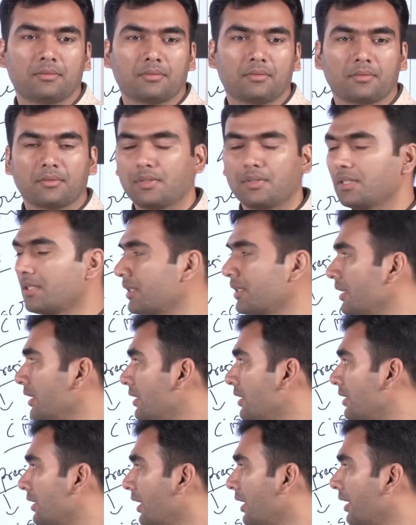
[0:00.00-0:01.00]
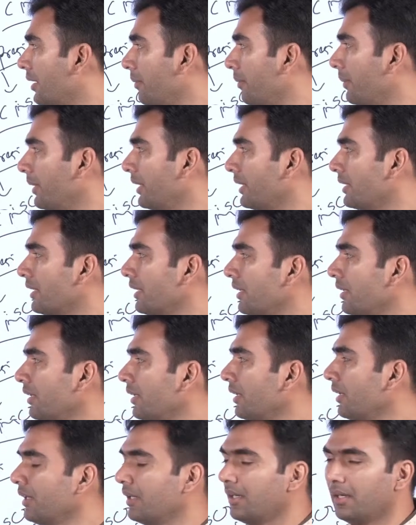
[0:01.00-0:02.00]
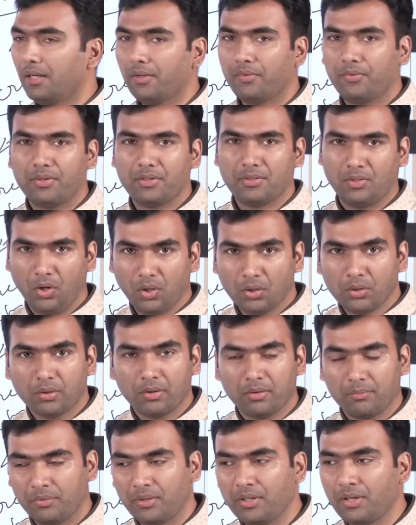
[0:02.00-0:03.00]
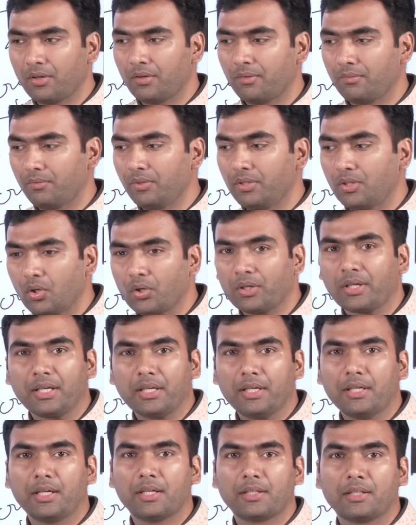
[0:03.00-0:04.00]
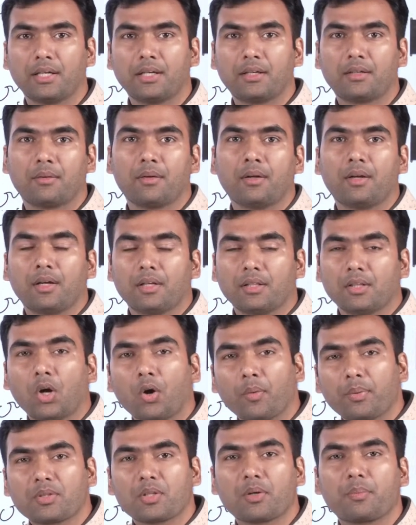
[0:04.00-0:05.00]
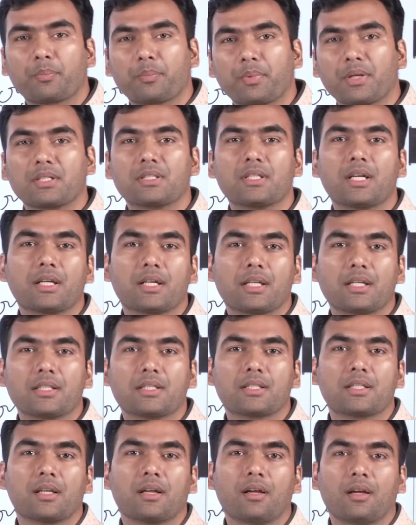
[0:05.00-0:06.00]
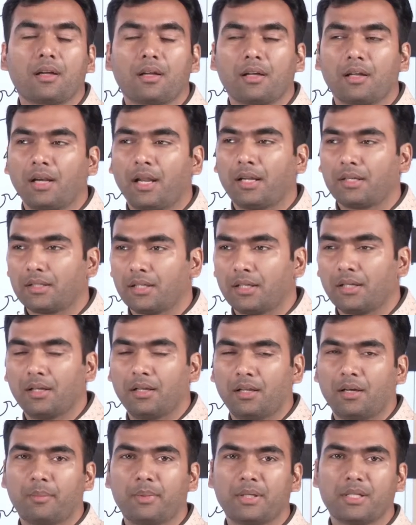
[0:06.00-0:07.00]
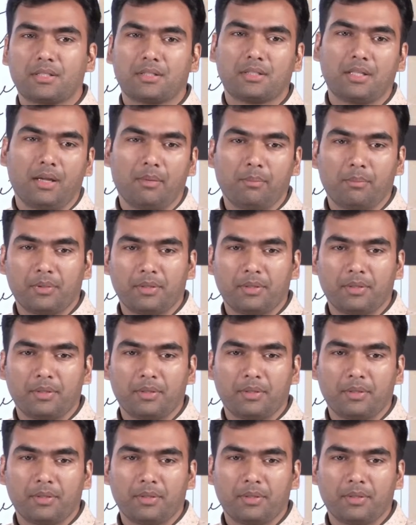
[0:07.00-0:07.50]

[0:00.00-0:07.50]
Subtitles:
This is a major difference. Although we talk in India that the office of president is like a rubber stamp.